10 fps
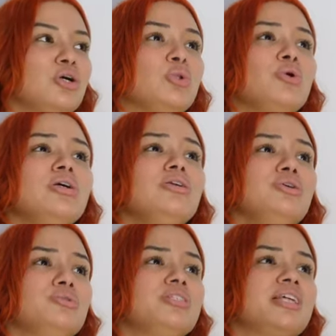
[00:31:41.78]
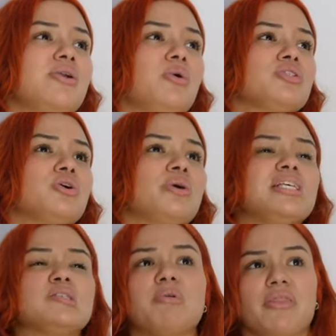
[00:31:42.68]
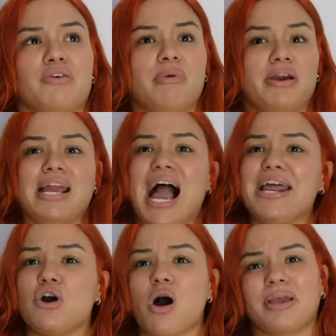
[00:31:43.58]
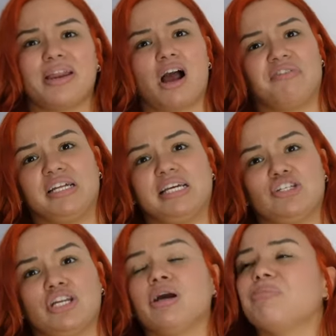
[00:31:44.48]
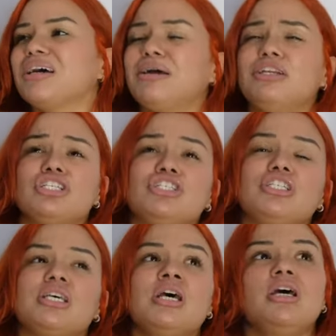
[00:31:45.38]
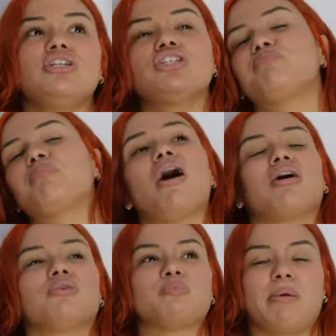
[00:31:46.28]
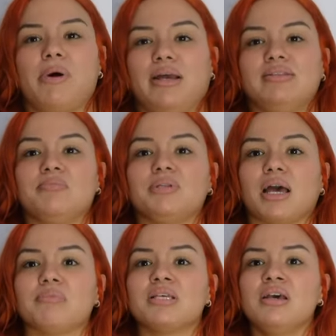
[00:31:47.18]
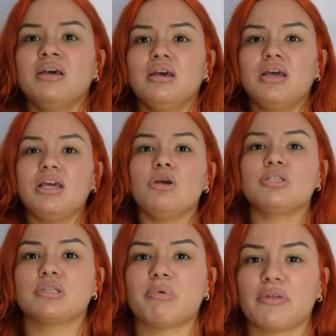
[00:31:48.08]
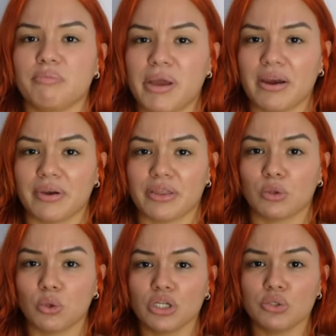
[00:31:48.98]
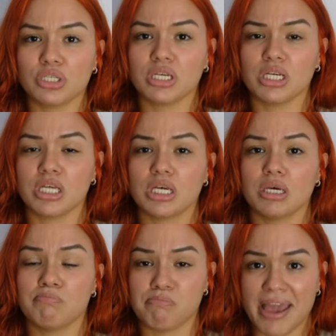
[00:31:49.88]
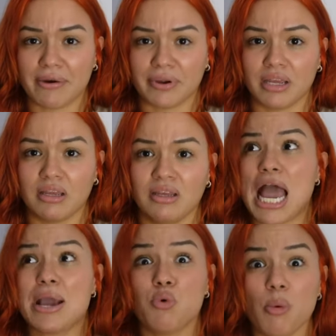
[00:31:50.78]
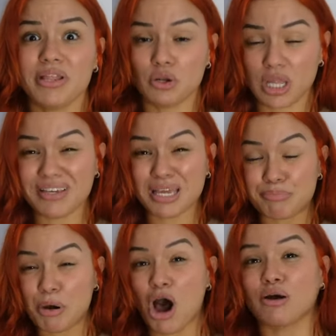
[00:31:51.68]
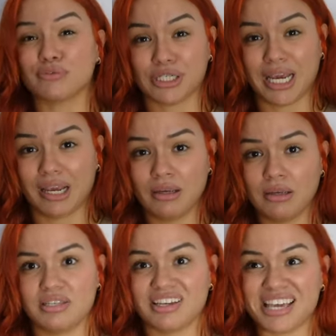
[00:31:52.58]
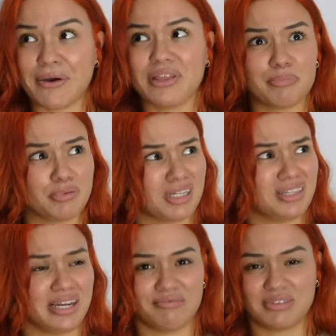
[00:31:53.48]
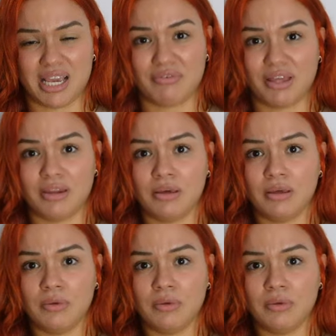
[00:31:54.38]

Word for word: the Lord used then also his mother Mary. I know I'm getting off on a tangent here, but it just it just boggles my mind sometimes. He used his mother Mary. The Lord used Mary, a woman living in poverty, to carry the bloodline of David,